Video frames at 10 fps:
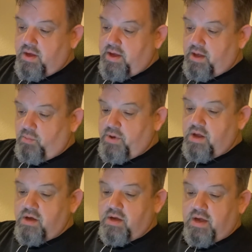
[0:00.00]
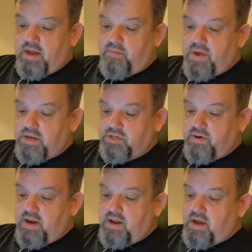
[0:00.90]
helping,
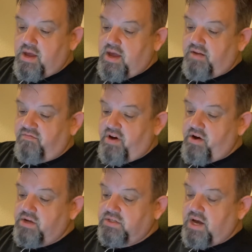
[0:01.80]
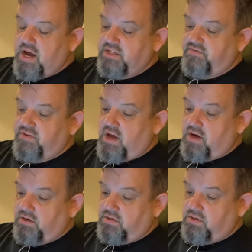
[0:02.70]
administrating, and various kinds of
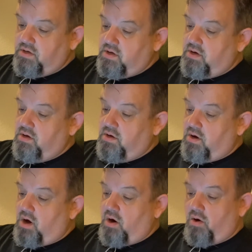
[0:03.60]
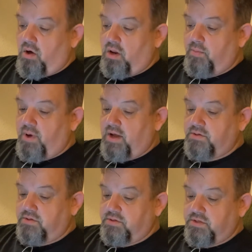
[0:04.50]
tongues. Are all
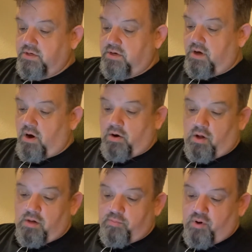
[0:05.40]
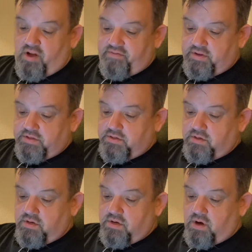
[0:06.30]
apostles? Are all prophets?
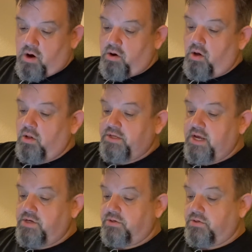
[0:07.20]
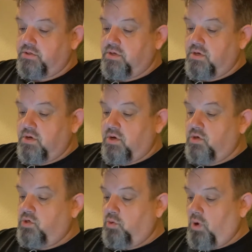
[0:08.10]
Are all teachers?
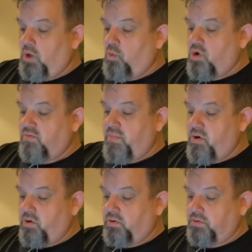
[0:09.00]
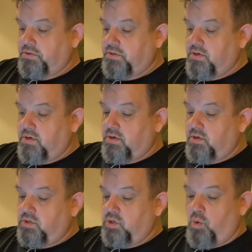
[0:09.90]
Do all work miracles?
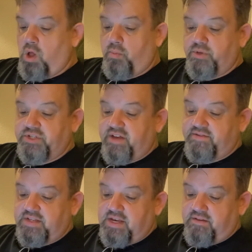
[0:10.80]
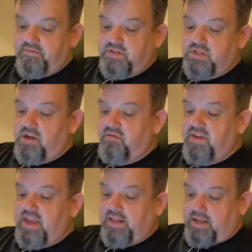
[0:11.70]
Do all possess gifts of
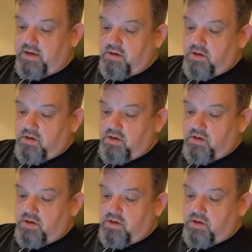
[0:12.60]
healing?